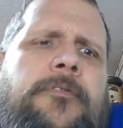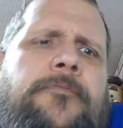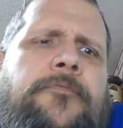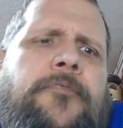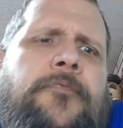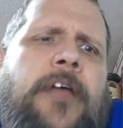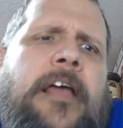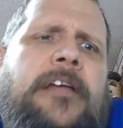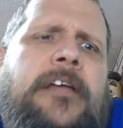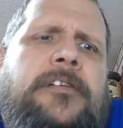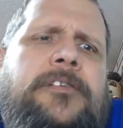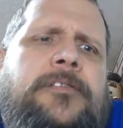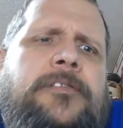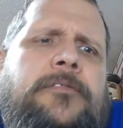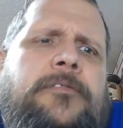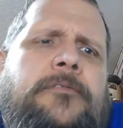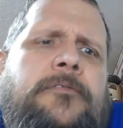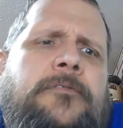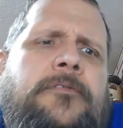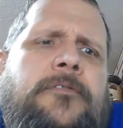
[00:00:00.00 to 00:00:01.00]

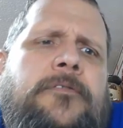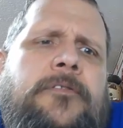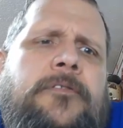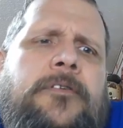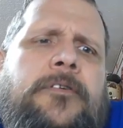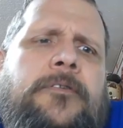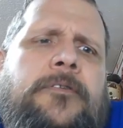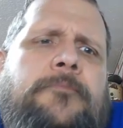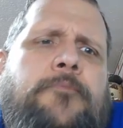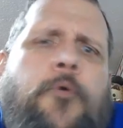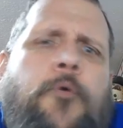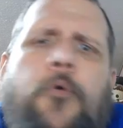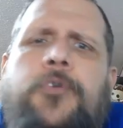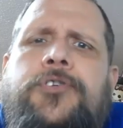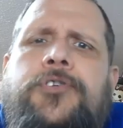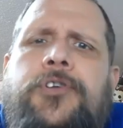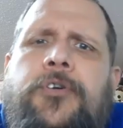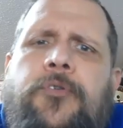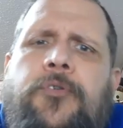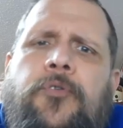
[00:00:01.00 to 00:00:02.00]
France and
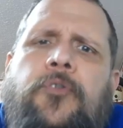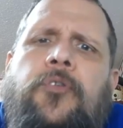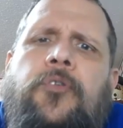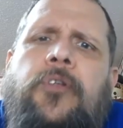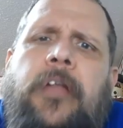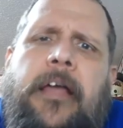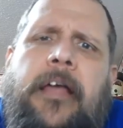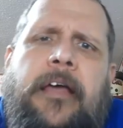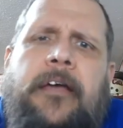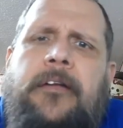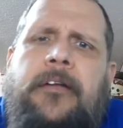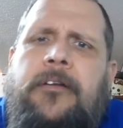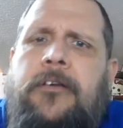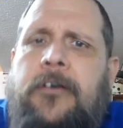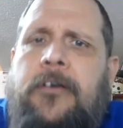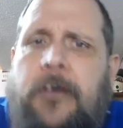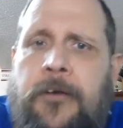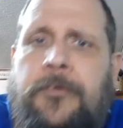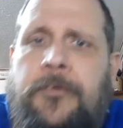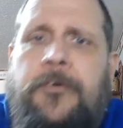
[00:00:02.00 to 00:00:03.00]
Portugal and
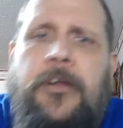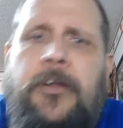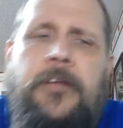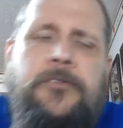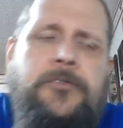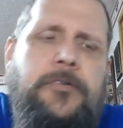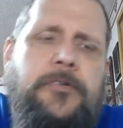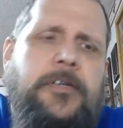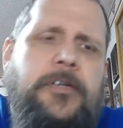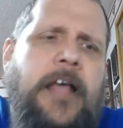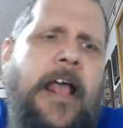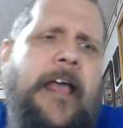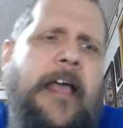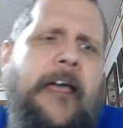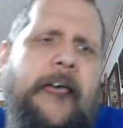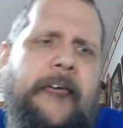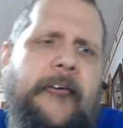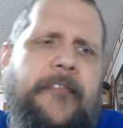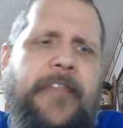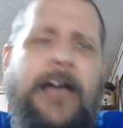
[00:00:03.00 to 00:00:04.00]
other nations.
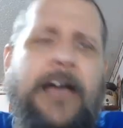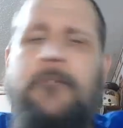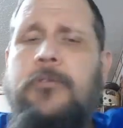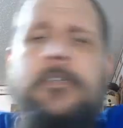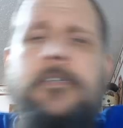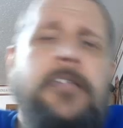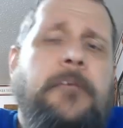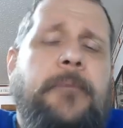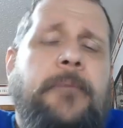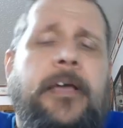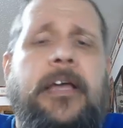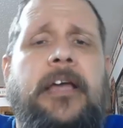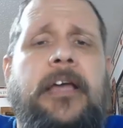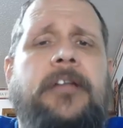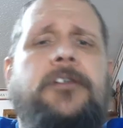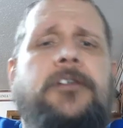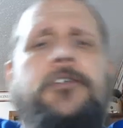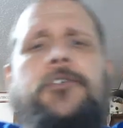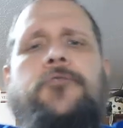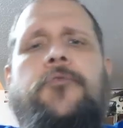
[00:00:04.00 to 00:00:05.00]
That was the big
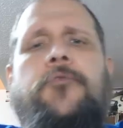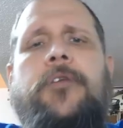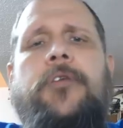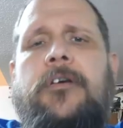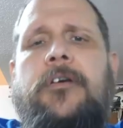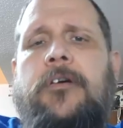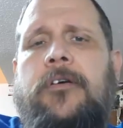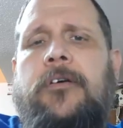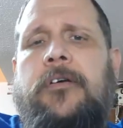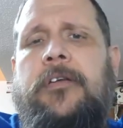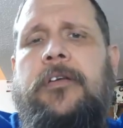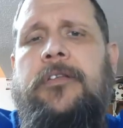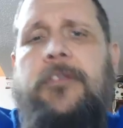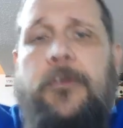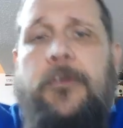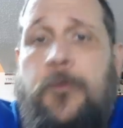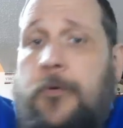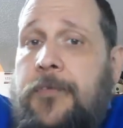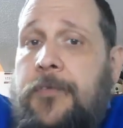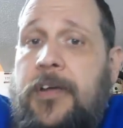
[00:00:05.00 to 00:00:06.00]
industry in
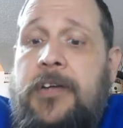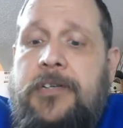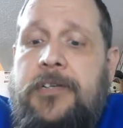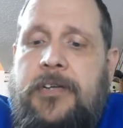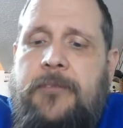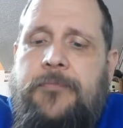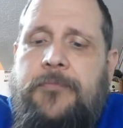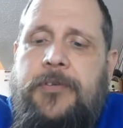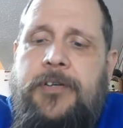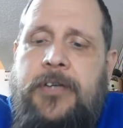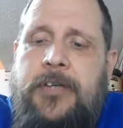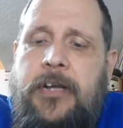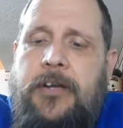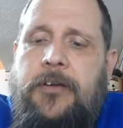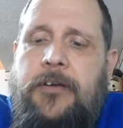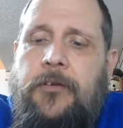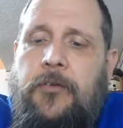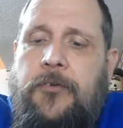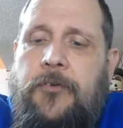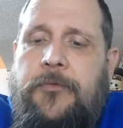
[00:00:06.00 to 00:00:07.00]
the Northeast in
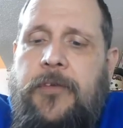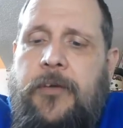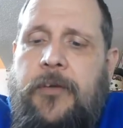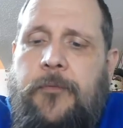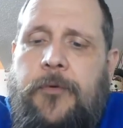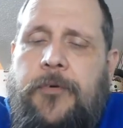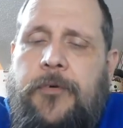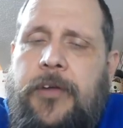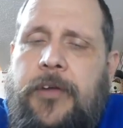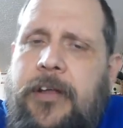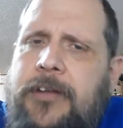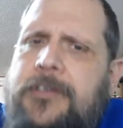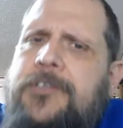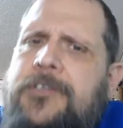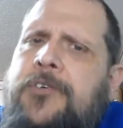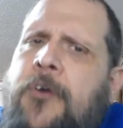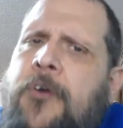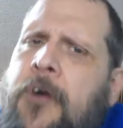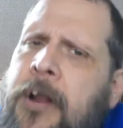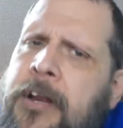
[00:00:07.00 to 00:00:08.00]
particular. We were
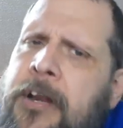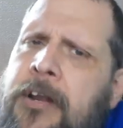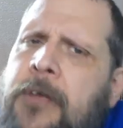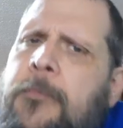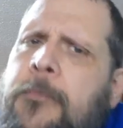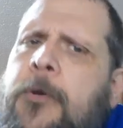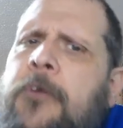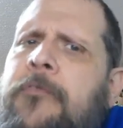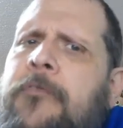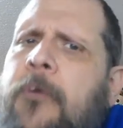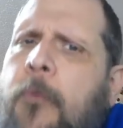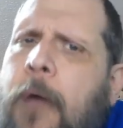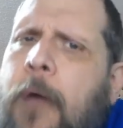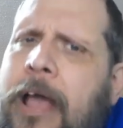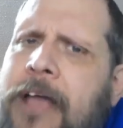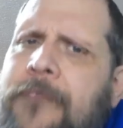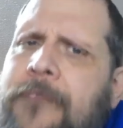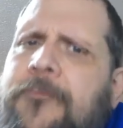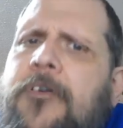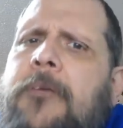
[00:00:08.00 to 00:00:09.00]
starting to move
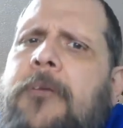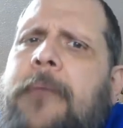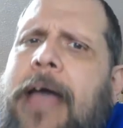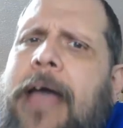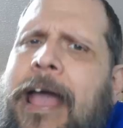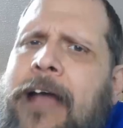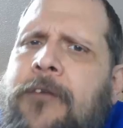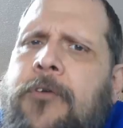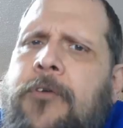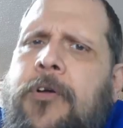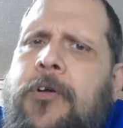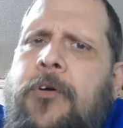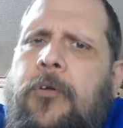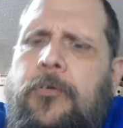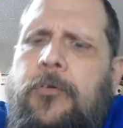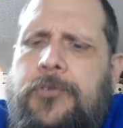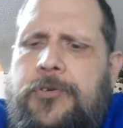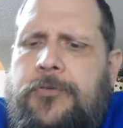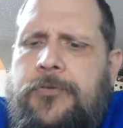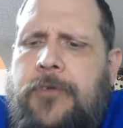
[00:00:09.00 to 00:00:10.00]
away from
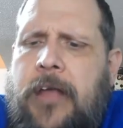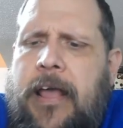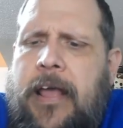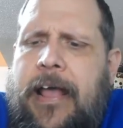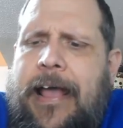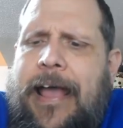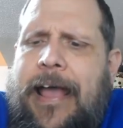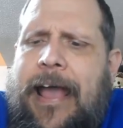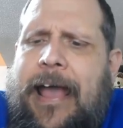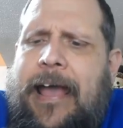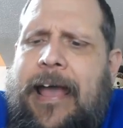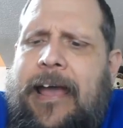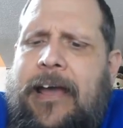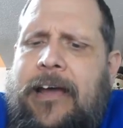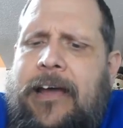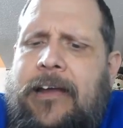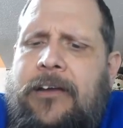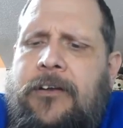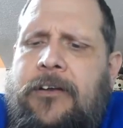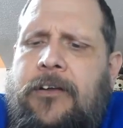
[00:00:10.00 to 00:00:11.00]
agriculture,
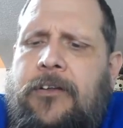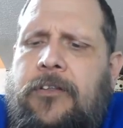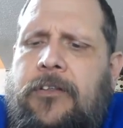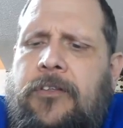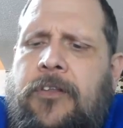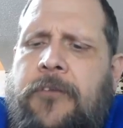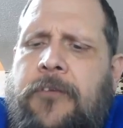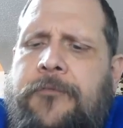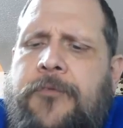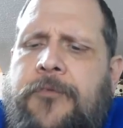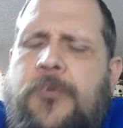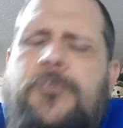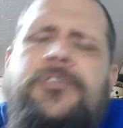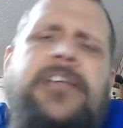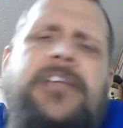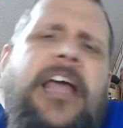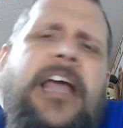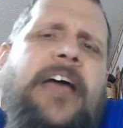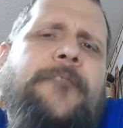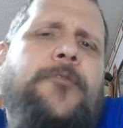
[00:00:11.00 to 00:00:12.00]
and the
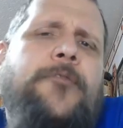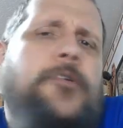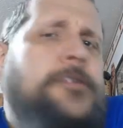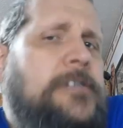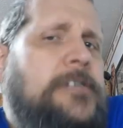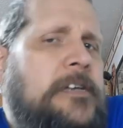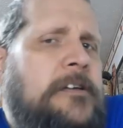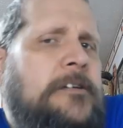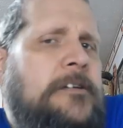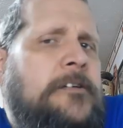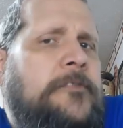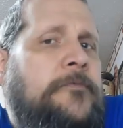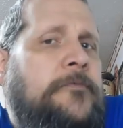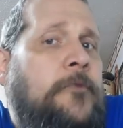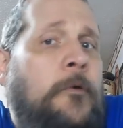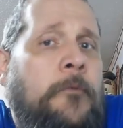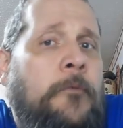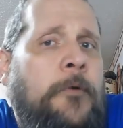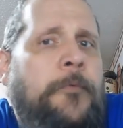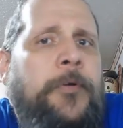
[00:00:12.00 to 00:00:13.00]
first efforts of
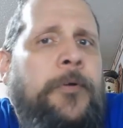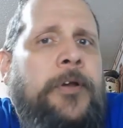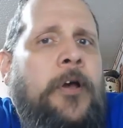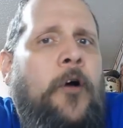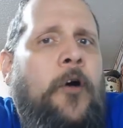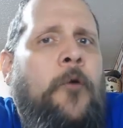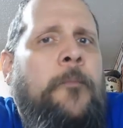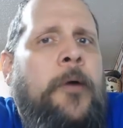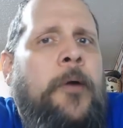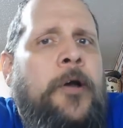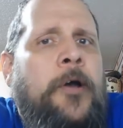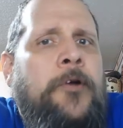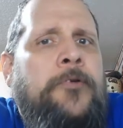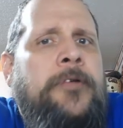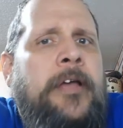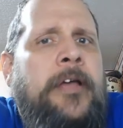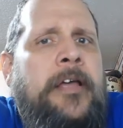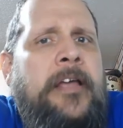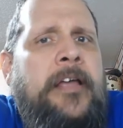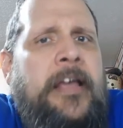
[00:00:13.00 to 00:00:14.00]
what we would call
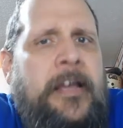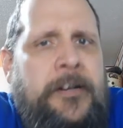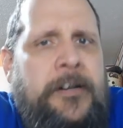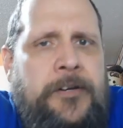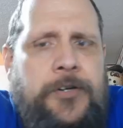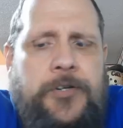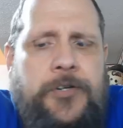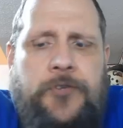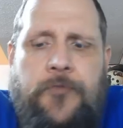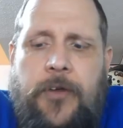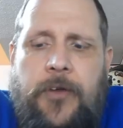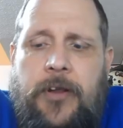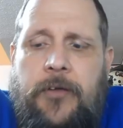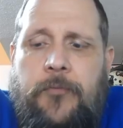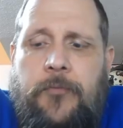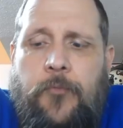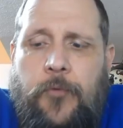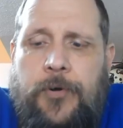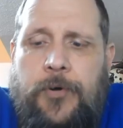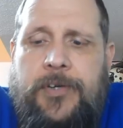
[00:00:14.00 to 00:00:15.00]
modern-day
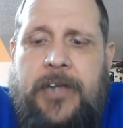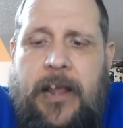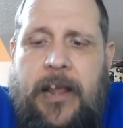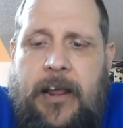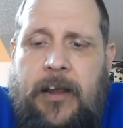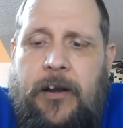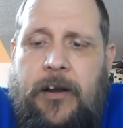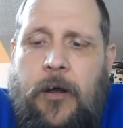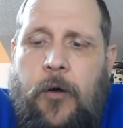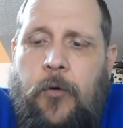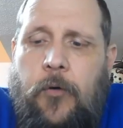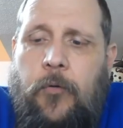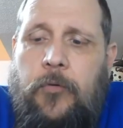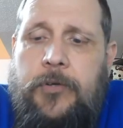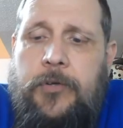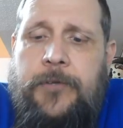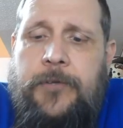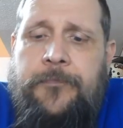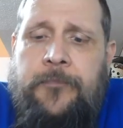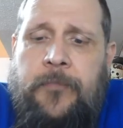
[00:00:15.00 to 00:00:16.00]
industry were taking
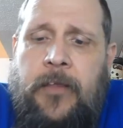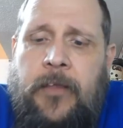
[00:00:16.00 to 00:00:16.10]
hold.